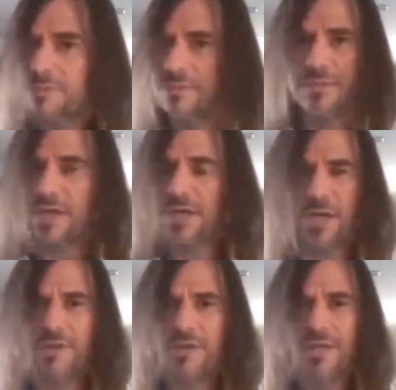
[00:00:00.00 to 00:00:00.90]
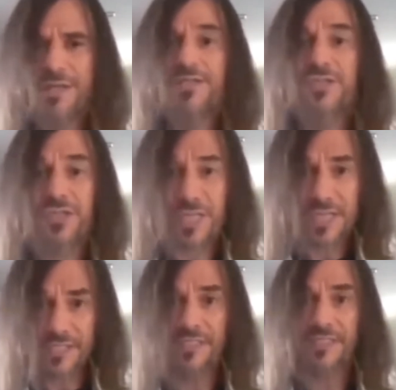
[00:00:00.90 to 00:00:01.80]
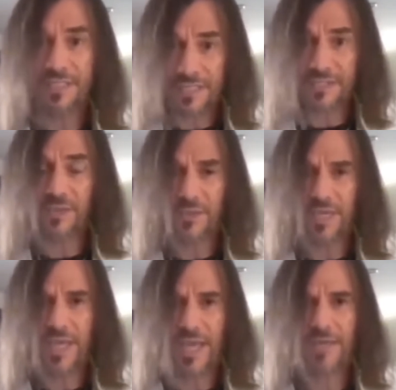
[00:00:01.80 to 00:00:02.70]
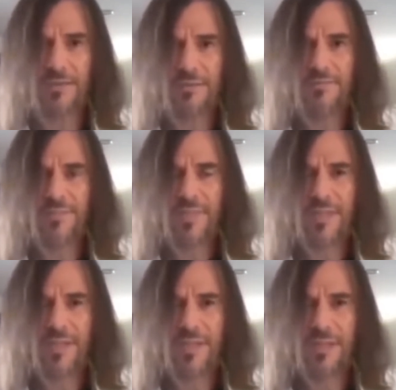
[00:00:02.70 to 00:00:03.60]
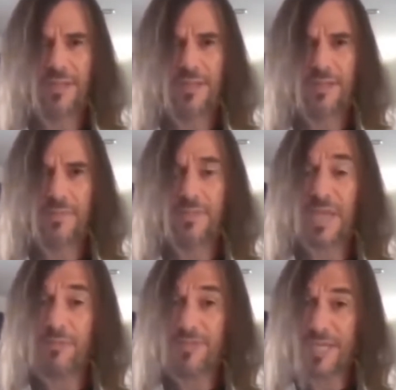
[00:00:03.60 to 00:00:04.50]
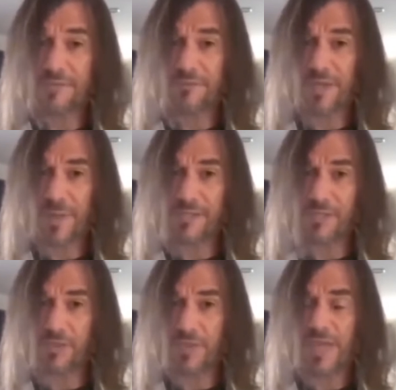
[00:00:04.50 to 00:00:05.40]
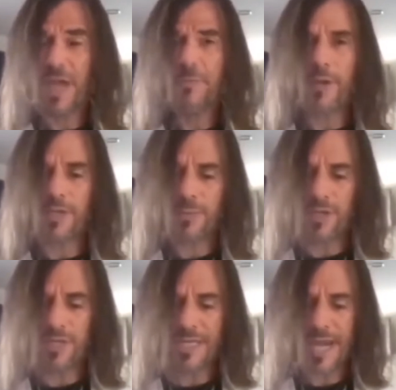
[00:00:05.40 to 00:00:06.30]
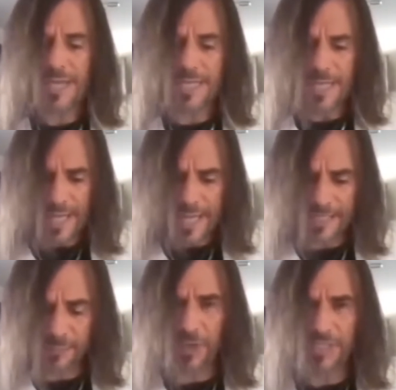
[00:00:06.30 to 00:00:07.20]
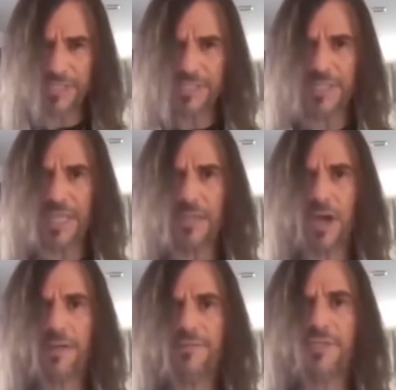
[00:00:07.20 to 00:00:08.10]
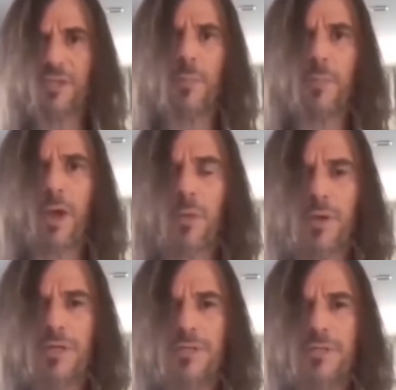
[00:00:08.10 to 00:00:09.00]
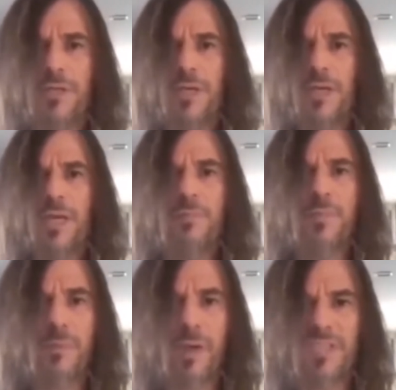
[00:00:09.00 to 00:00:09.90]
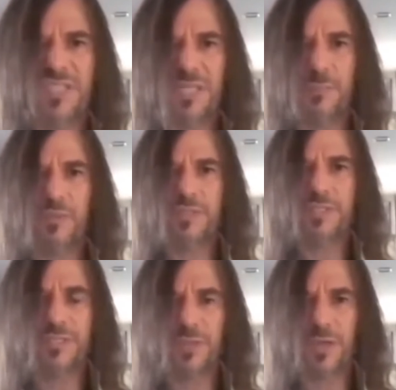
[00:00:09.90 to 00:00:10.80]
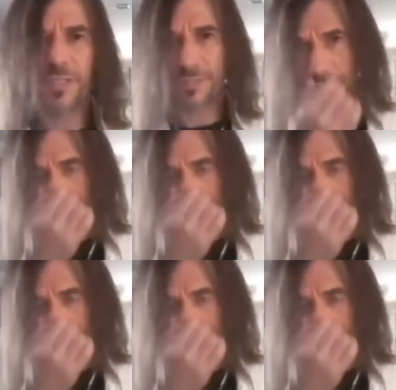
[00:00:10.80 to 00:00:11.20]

No. Jesus is who they hate. But they protect Freemasonry by communicating its presence in their lives not by word, but by symbols and signs.